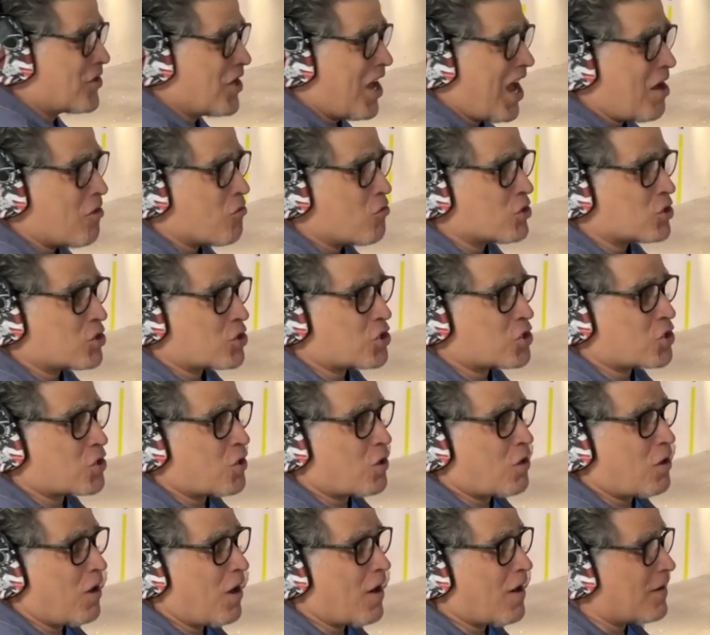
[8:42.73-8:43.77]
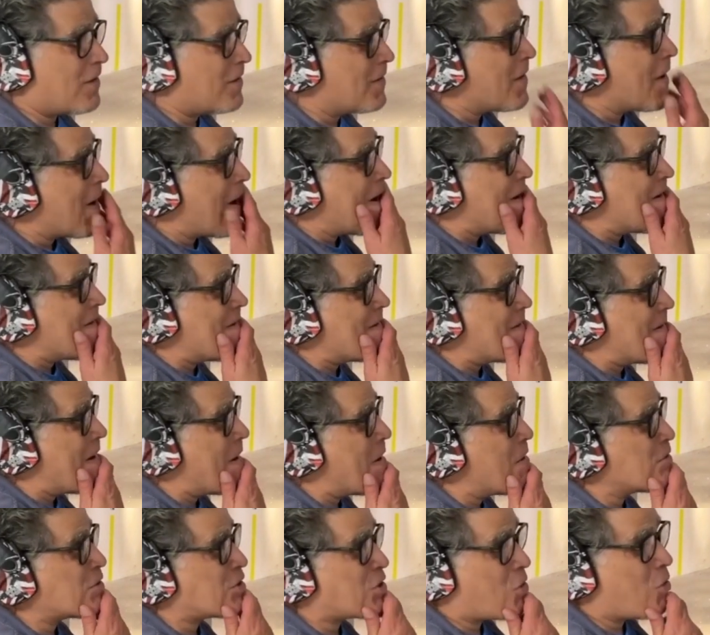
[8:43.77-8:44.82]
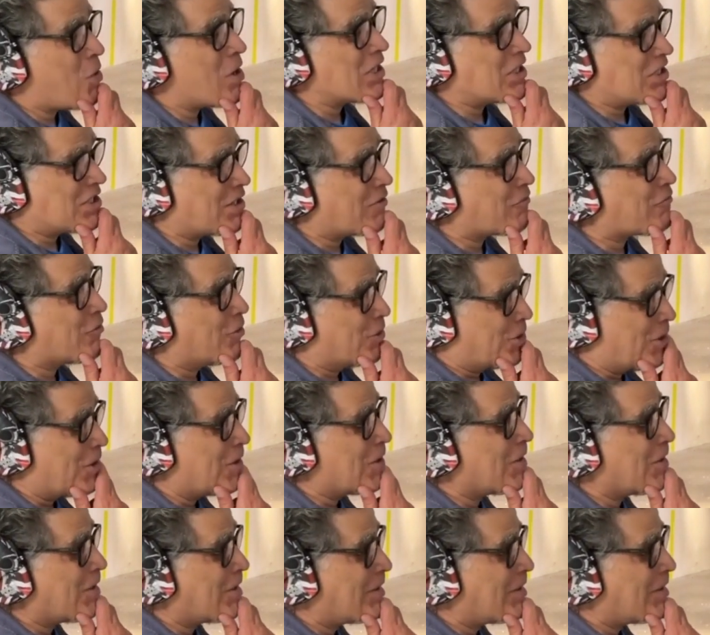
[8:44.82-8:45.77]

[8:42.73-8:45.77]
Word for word: that was that was quite different.